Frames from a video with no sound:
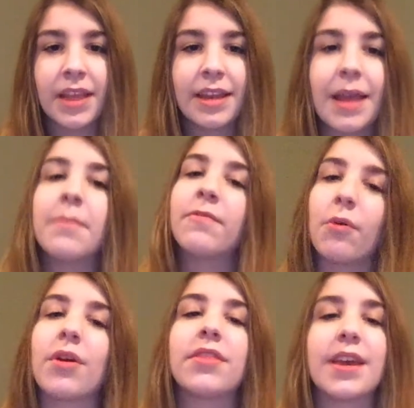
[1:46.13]
Name
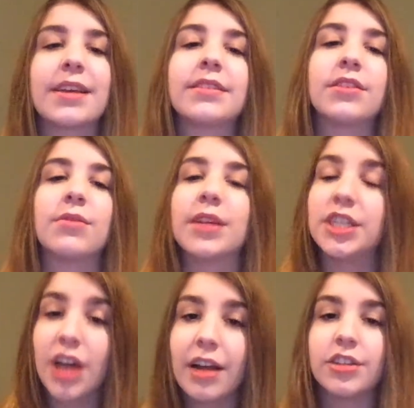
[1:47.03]
four things you can
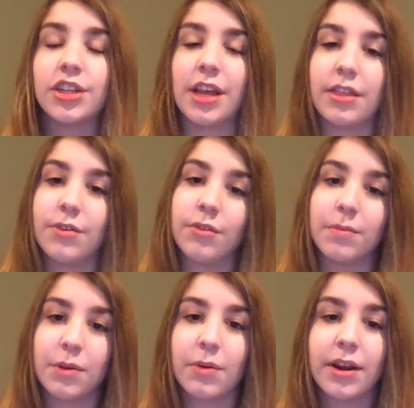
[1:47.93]
touch in the room
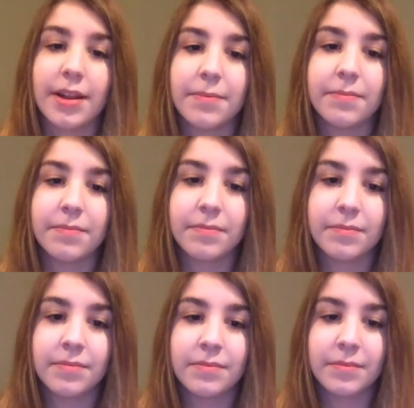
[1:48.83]
you are in.
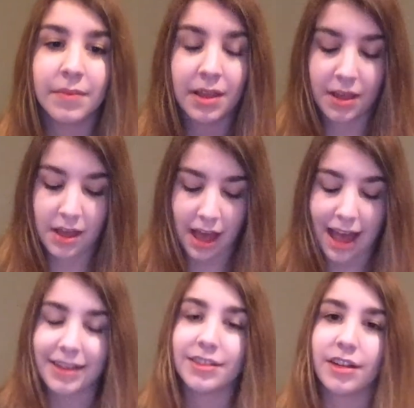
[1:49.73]
I
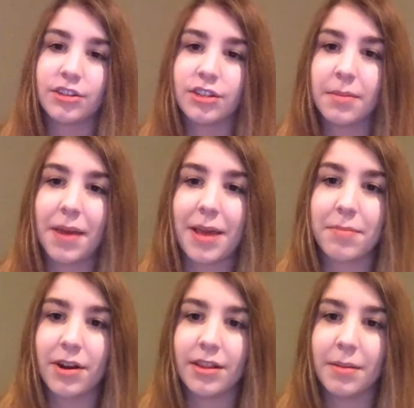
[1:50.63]
can touch the
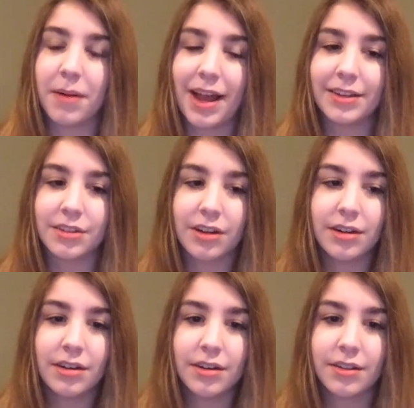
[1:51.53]
paper and the binder
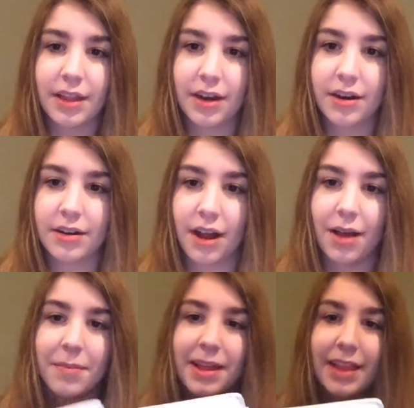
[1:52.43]
that are
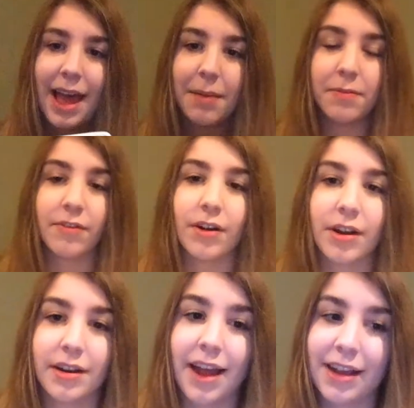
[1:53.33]
on my lap for
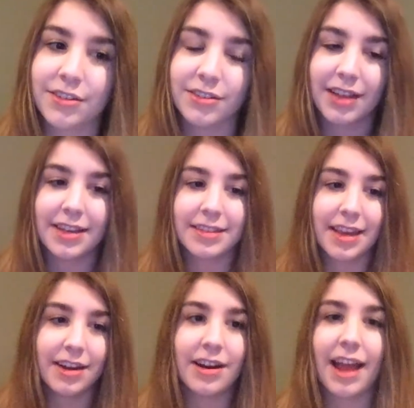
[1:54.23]
an exercise
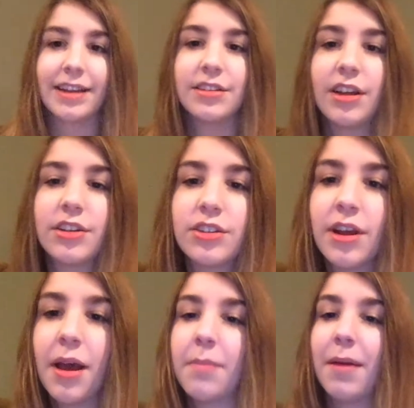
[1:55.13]
later. I can touch
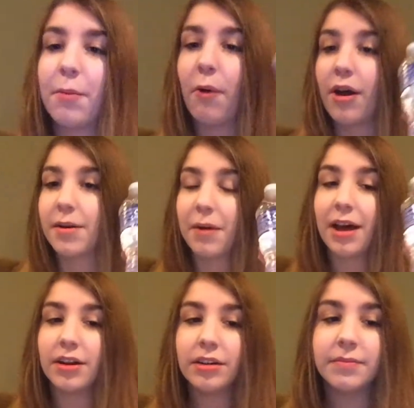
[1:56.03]
my water
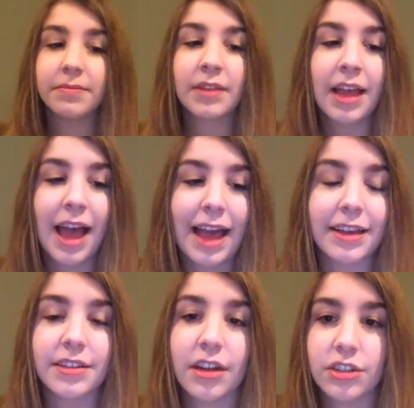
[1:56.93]
bottle. I can
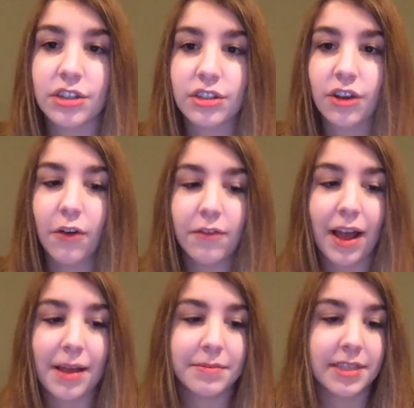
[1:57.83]
touch the sofa
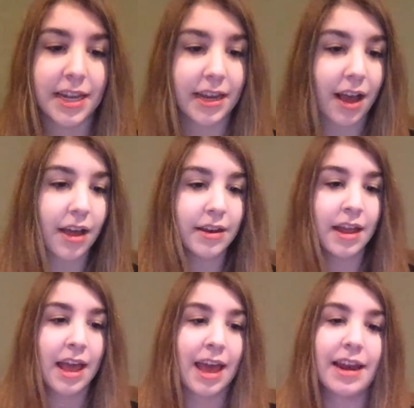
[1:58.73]
I'm sitting on
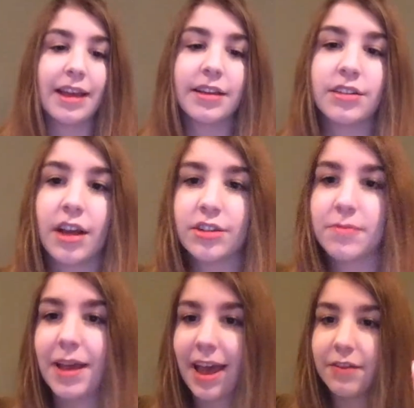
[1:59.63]
and I can touch
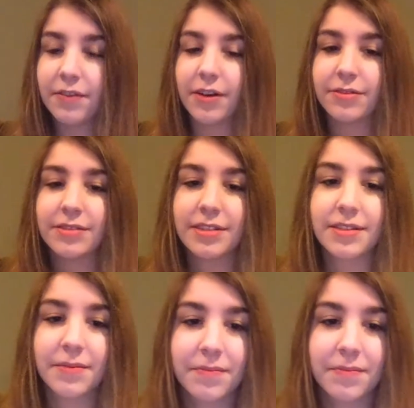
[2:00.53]
my headphones.